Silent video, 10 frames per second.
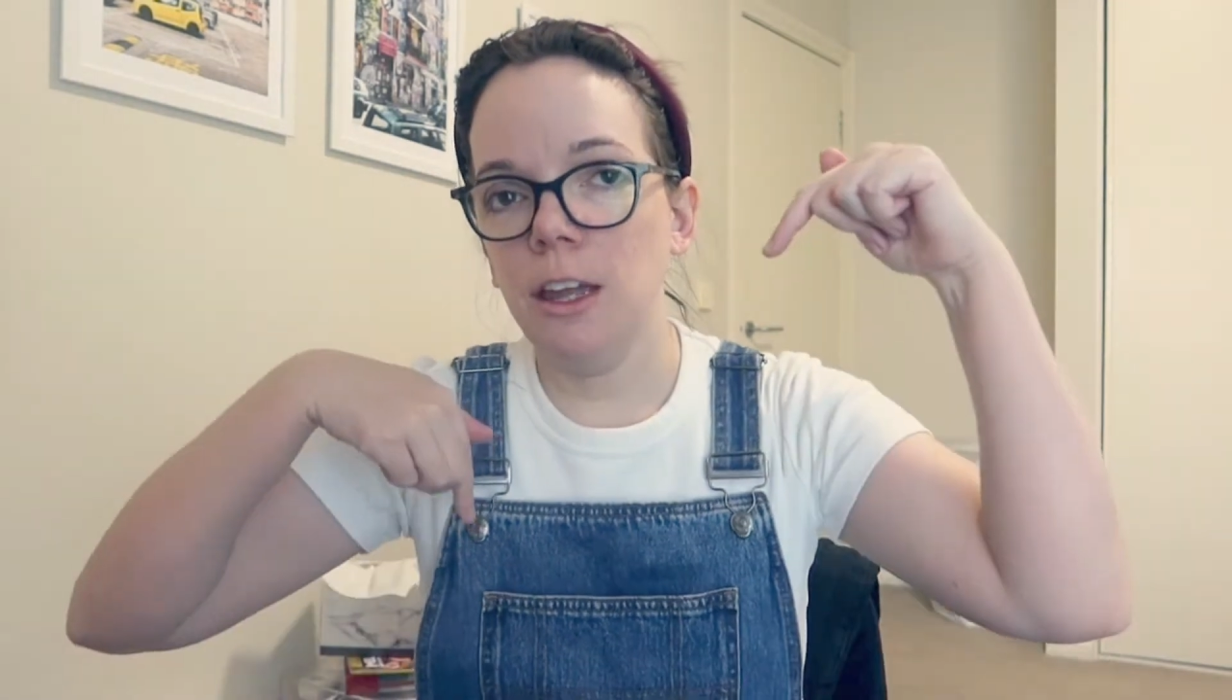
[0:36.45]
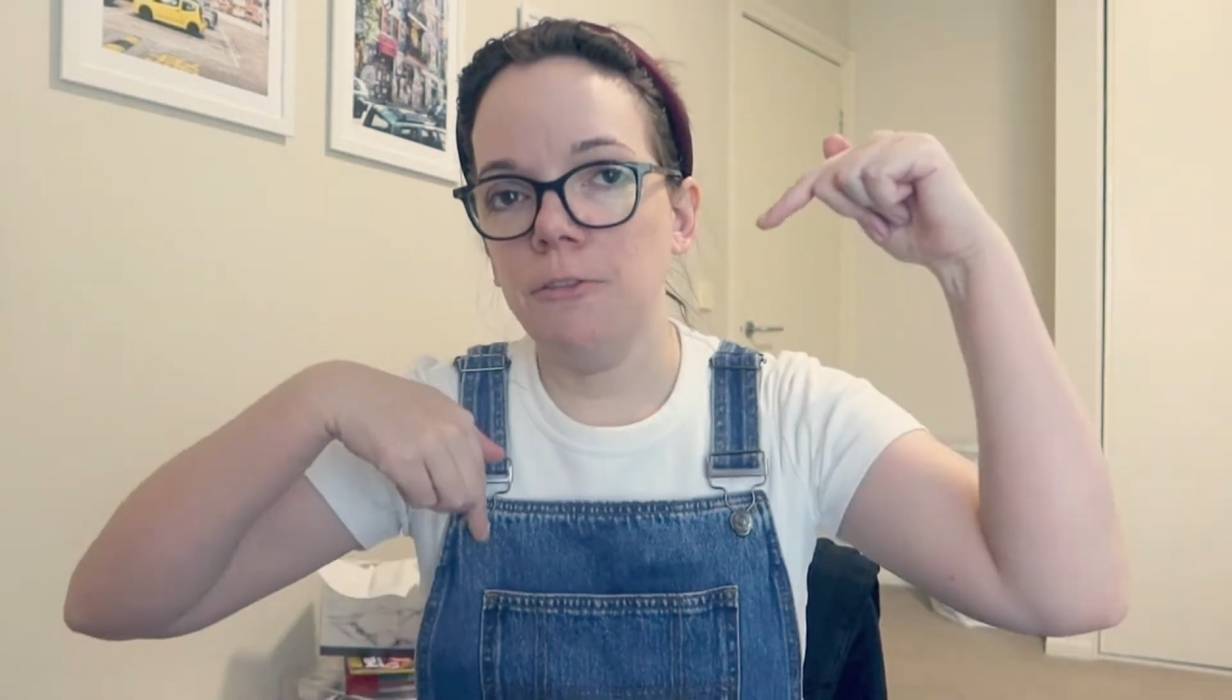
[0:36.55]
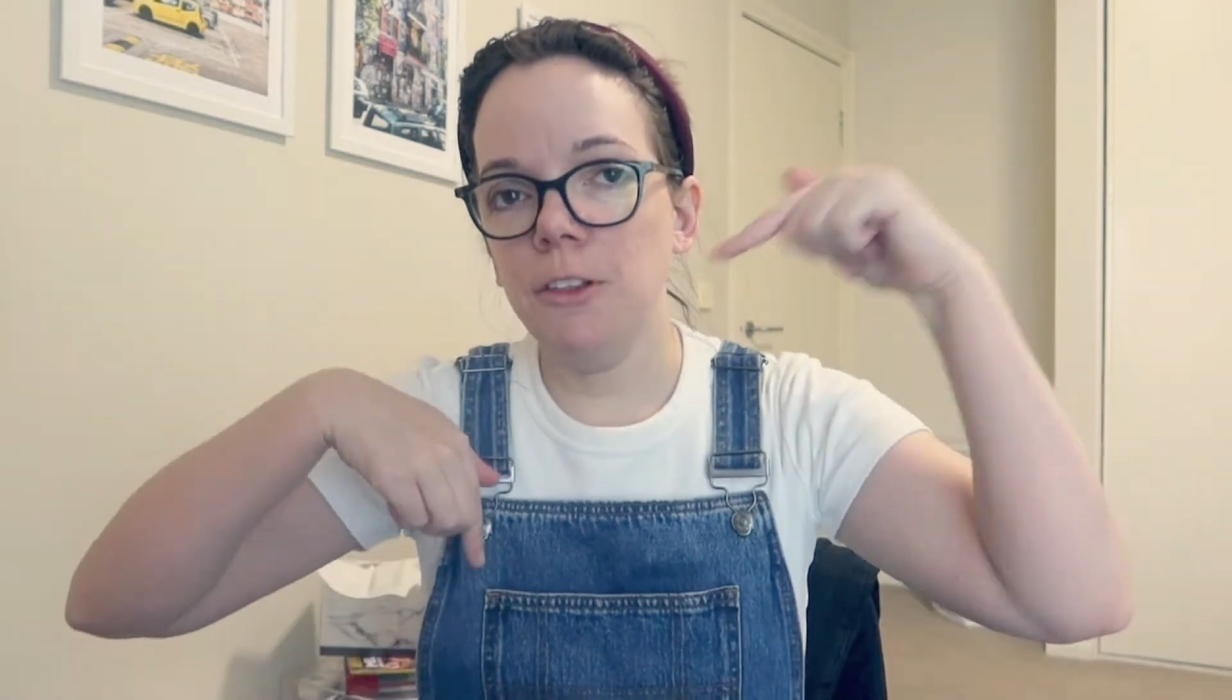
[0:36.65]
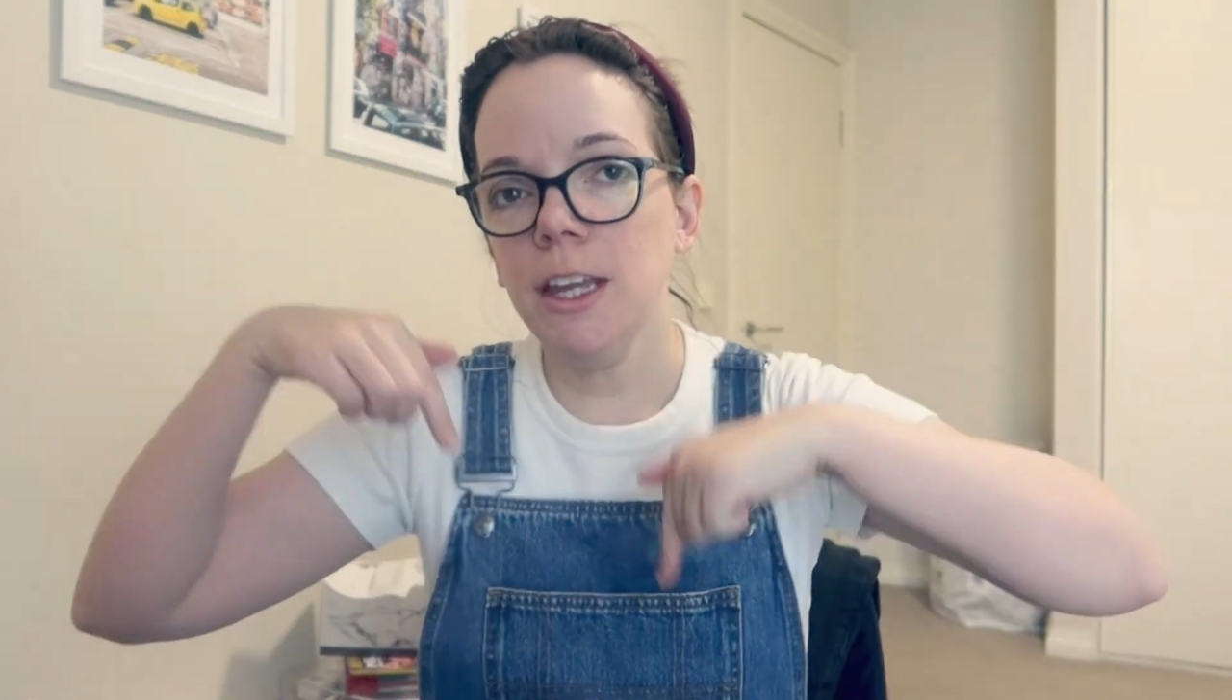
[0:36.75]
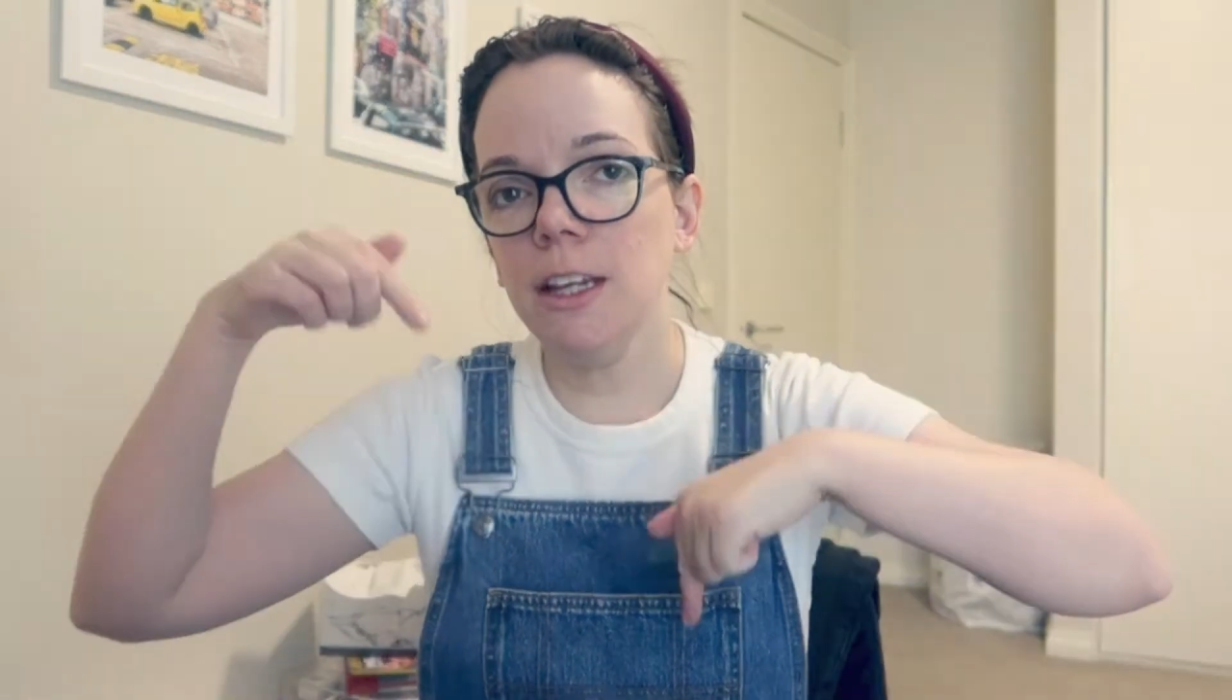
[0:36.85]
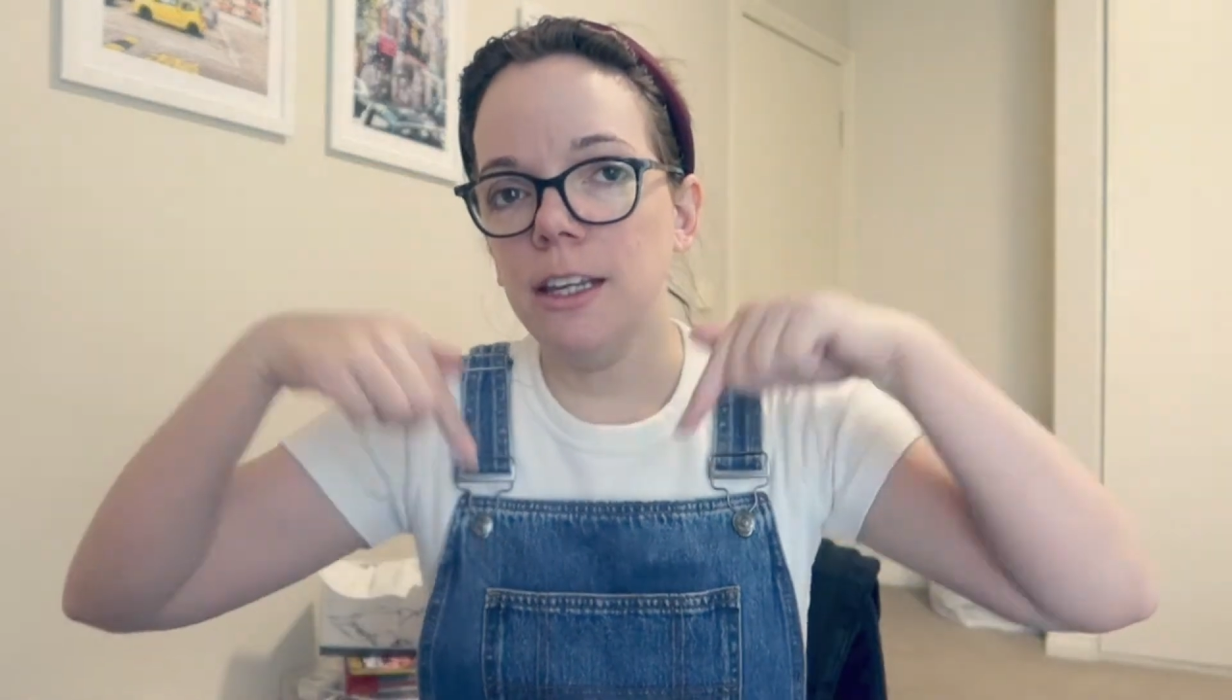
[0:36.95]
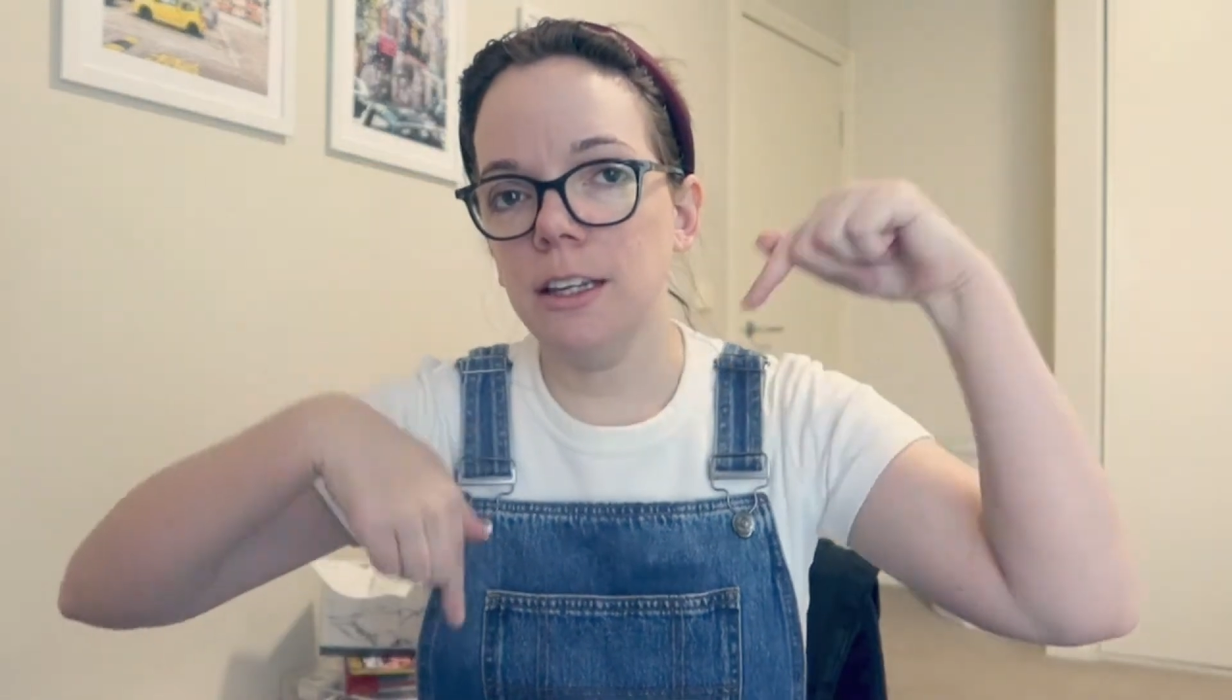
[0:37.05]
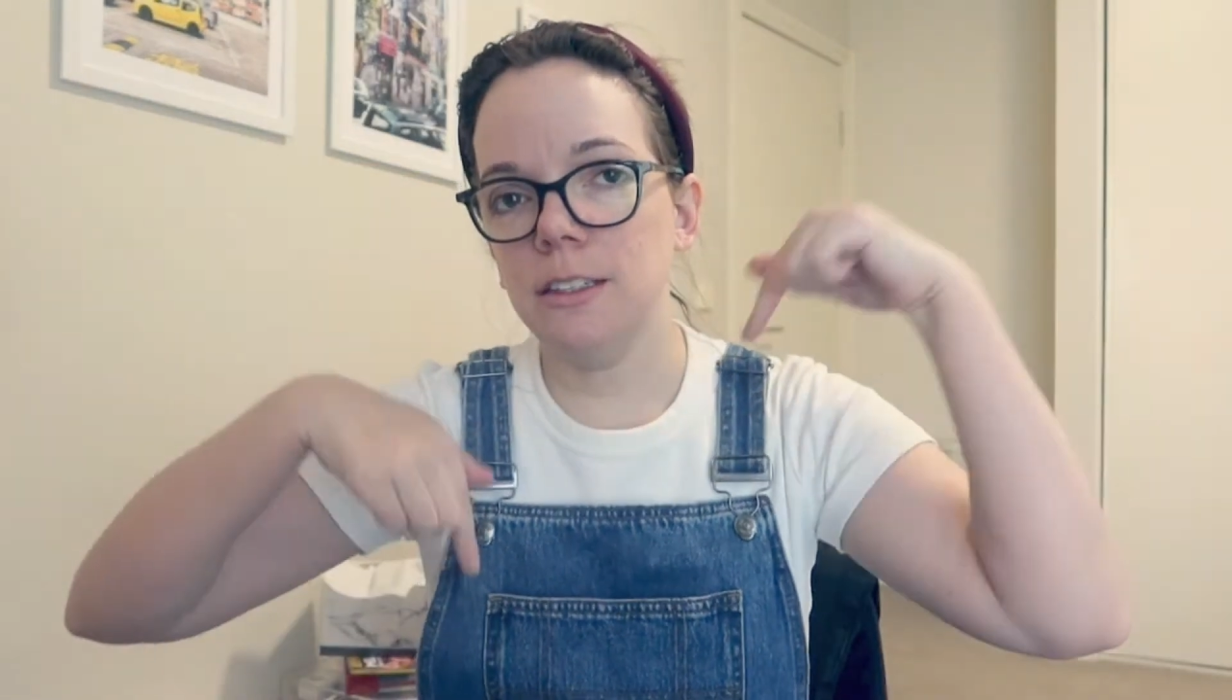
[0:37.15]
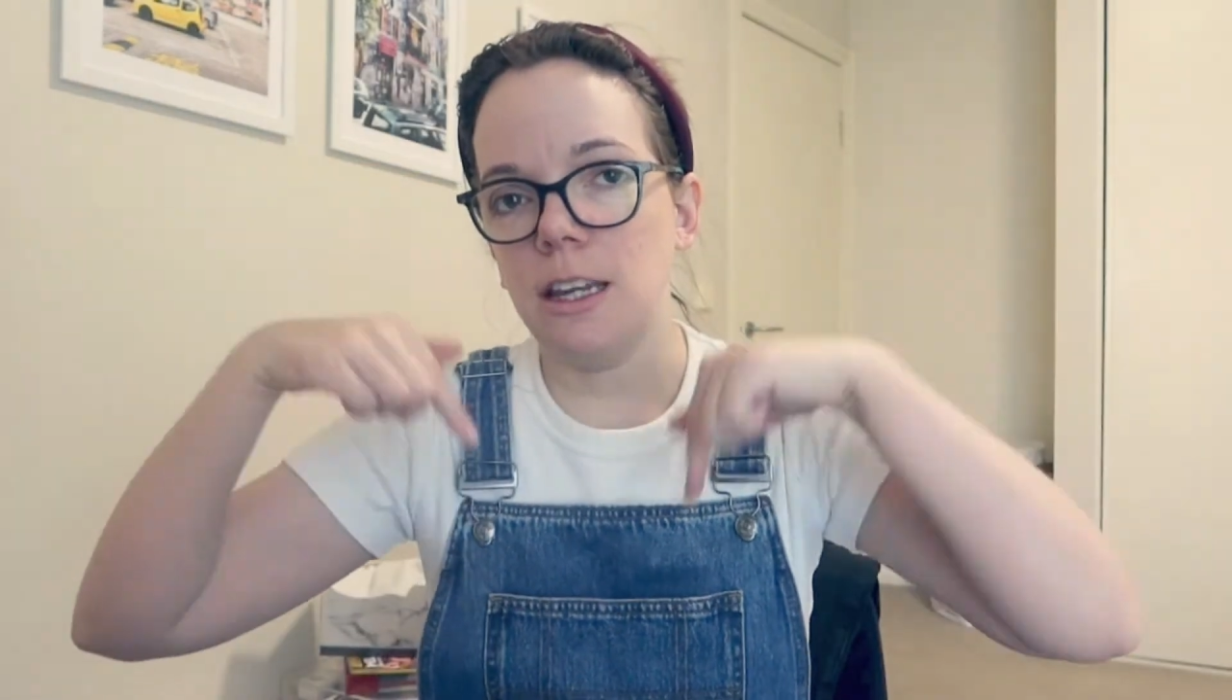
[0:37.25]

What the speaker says: affiliate links